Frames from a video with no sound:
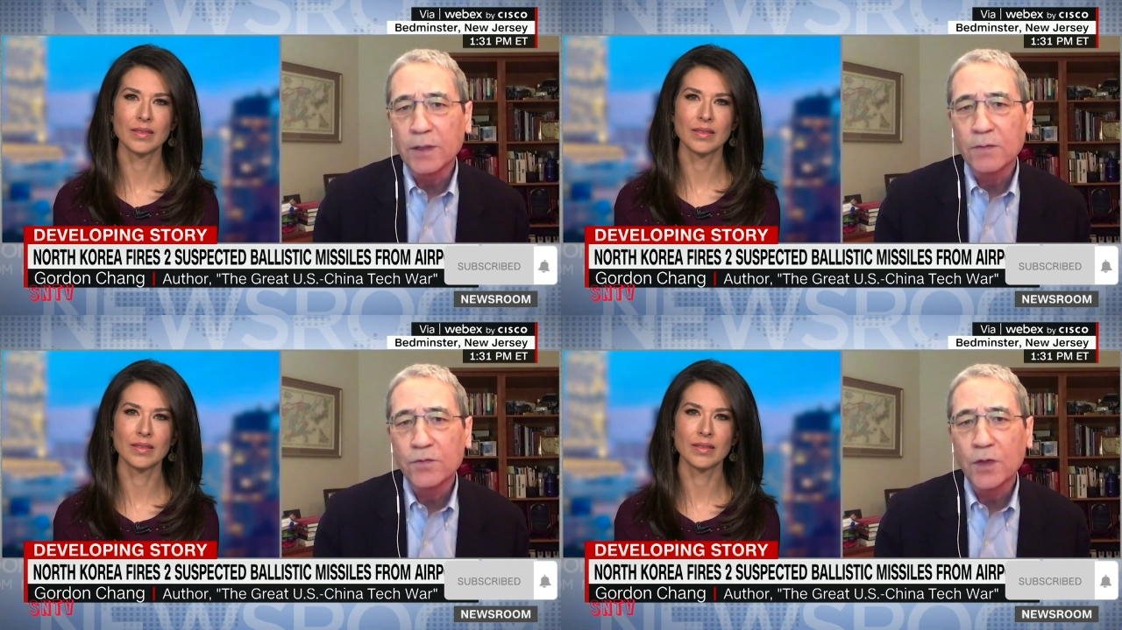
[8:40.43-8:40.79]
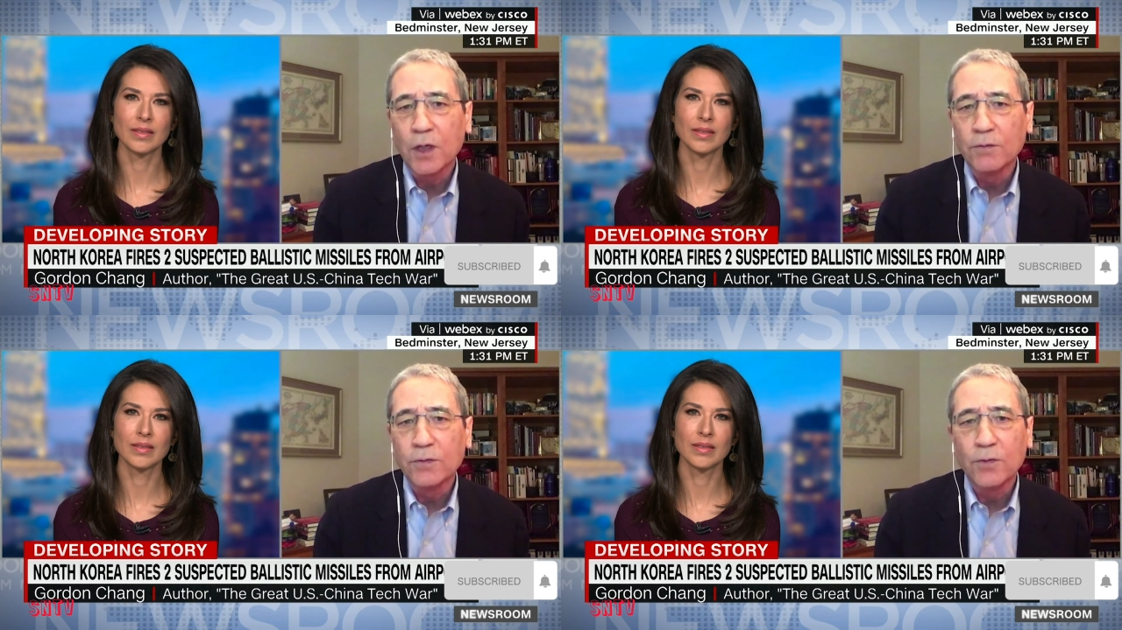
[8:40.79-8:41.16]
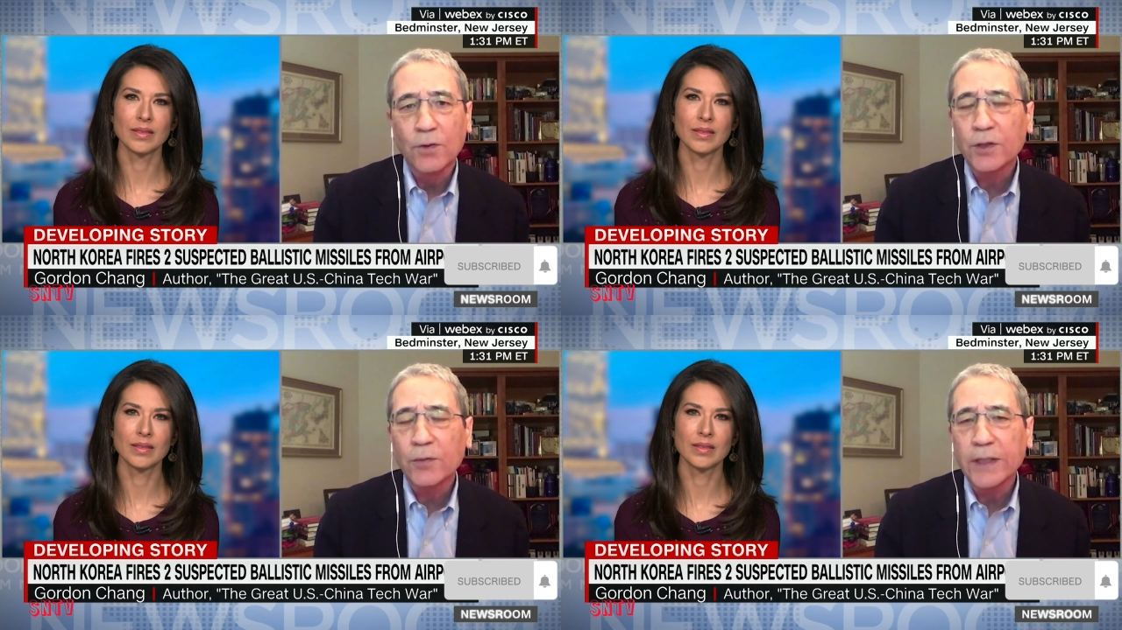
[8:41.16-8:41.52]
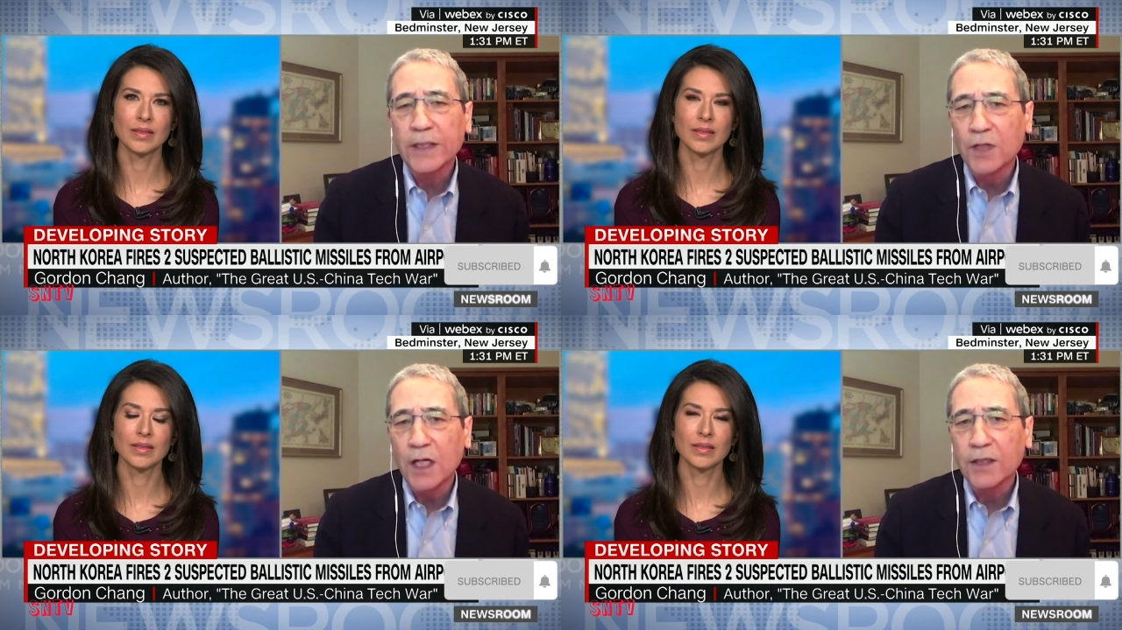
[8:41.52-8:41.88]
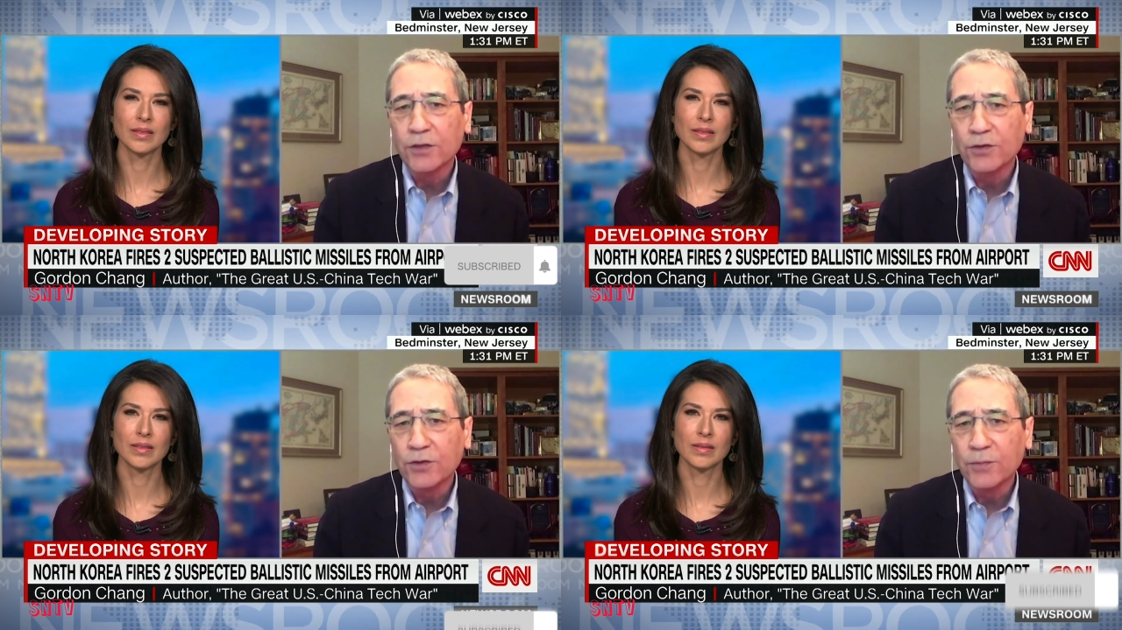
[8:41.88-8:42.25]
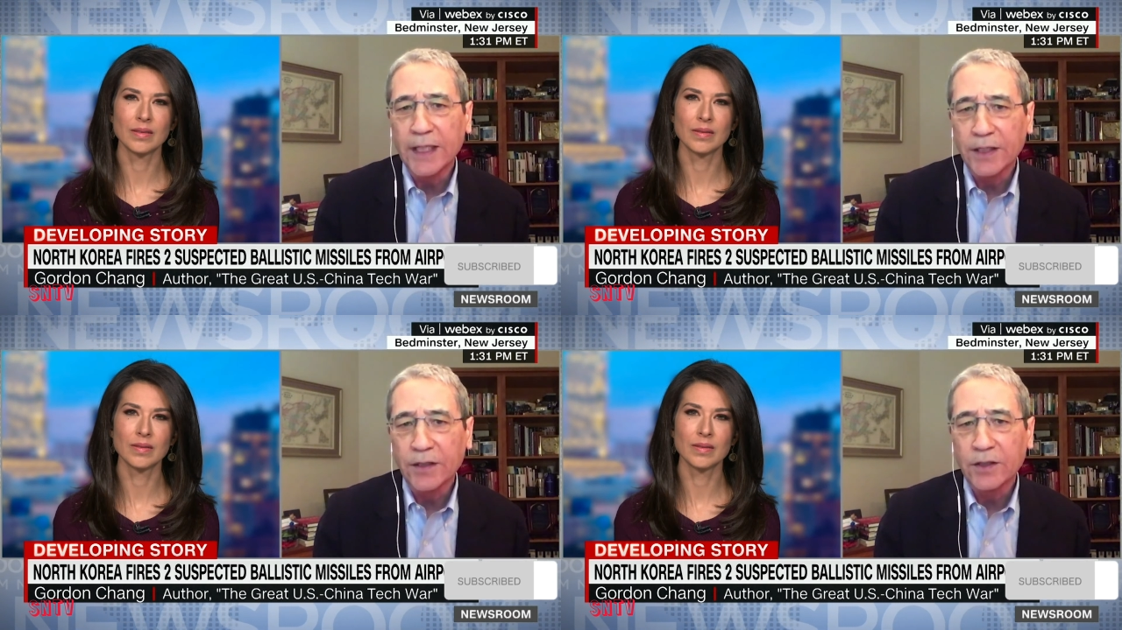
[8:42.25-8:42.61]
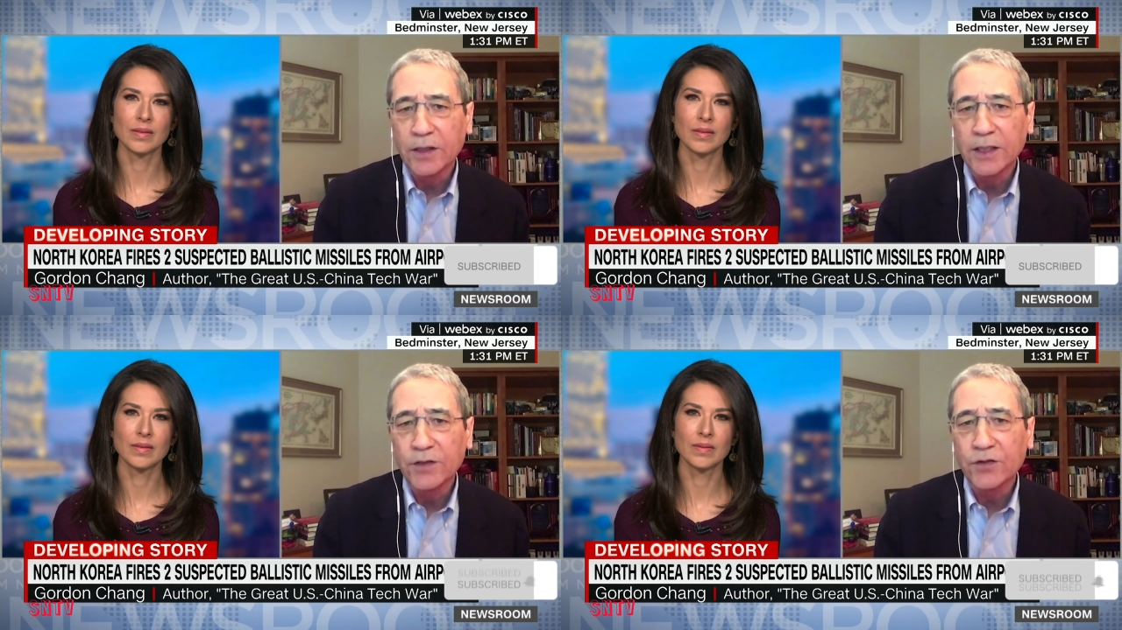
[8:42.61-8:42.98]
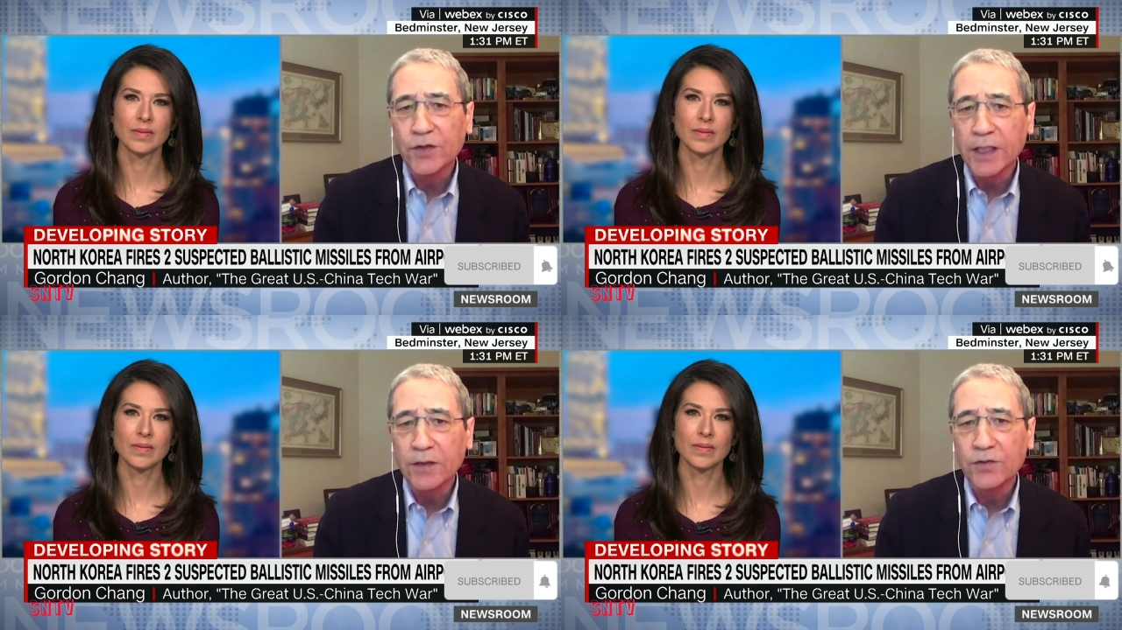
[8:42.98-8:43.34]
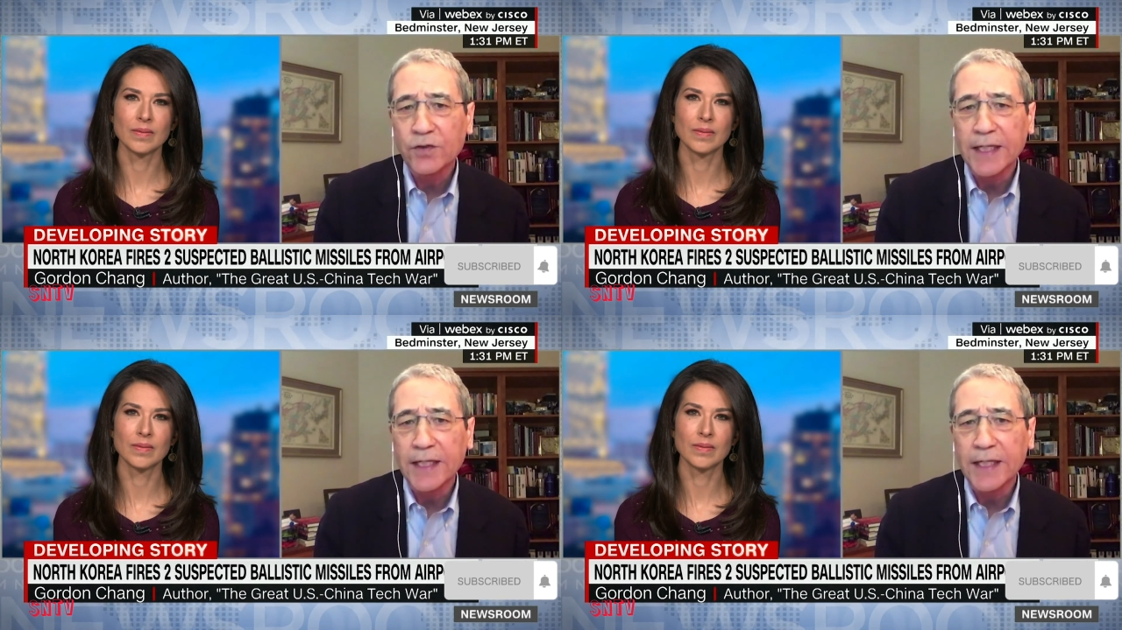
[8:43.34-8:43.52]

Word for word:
Speaker 1: So North Korea is not going to do anything these days